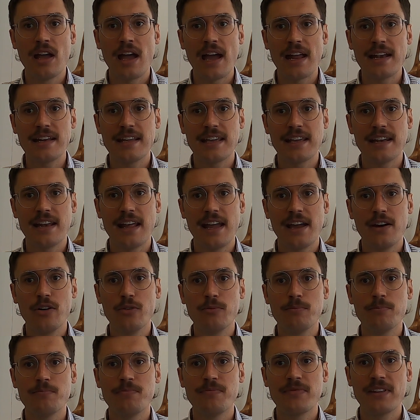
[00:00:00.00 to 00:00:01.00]
and can
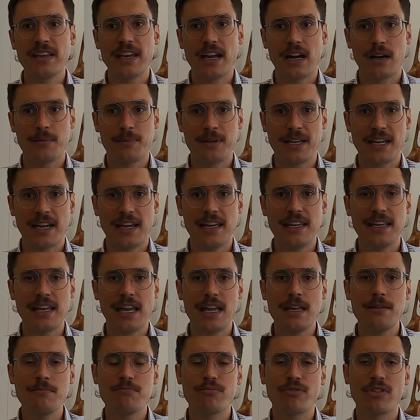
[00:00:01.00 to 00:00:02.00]
help the RBA
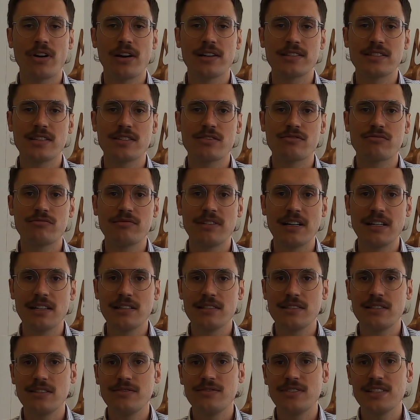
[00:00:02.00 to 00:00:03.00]
keep prices
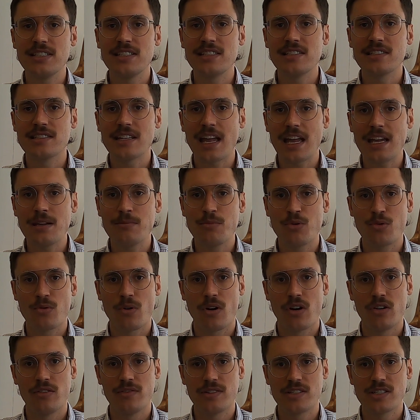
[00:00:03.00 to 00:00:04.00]
relatively stable
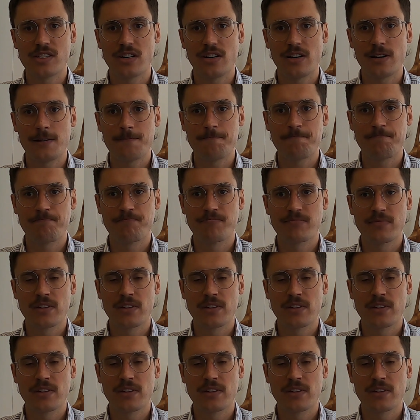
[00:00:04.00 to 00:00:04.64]
over time.